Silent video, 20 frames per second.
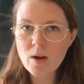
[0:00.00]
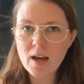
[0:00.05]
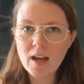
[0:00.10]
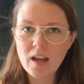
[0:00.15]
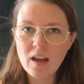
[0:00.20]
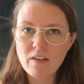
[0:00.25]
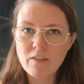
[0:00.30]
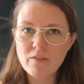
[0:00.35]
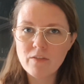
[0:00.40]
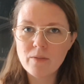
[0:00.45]
I
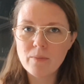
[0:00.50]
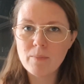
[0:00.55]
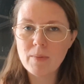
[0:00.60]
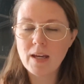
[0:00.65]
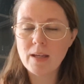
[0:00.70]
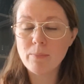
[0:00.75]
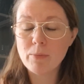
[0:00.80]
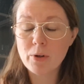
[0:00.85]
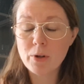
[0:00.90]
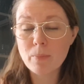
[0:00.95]
have
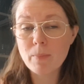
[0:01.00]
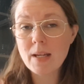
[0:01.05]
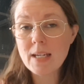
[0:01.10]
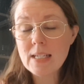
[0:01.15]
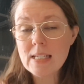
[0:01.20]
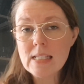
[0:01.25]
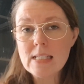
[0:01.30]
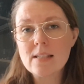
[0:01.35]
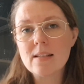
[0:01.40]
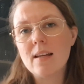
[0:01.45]
my
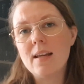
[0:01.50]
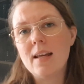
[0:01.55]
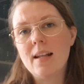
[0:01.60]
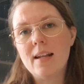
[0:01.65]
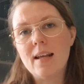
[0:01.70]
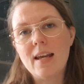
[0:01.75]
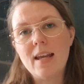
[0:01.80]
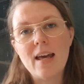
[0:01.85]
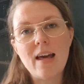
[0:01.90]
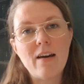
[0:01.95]
mermaids and
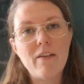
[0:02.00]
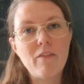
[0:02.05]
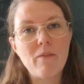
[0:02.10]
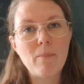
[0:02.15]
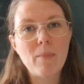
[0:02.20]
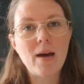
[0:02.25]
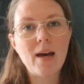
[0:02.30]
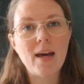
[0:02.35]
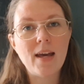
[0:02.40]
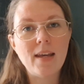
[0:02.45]
I have
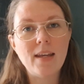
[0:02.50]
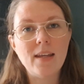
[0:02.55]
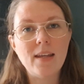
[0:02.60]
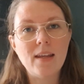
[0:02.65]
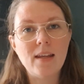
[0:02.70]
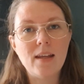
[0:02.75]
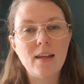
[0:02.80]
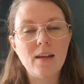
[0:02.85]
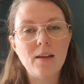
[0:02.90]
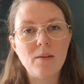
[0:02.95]

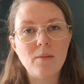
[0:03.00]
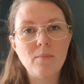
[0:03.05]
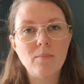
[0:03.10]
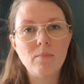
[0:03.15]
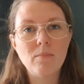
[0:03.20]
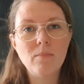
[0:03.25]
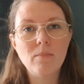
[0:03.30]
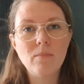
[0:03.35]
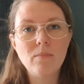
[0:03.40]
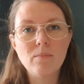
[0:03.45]
my
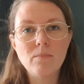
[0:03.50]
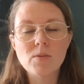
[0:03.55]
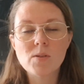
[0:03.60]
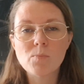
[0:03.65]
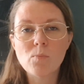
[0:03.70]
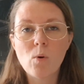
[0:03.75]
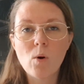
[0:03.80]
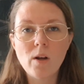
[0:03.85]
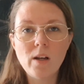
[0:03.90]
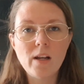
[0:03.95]

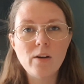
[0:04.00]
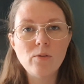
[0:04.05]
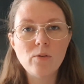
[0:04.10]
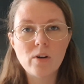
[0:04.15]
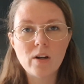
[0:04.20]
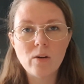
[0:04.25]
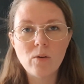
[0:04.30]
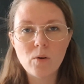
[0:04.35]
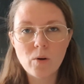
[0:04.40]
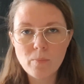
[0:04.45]
smaller
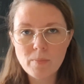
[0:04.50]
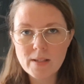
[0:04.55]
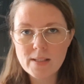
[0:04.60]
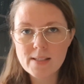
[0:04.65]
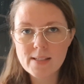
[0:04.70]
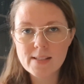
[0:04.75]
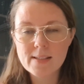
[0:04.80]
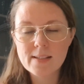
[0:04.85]
Nora Corbett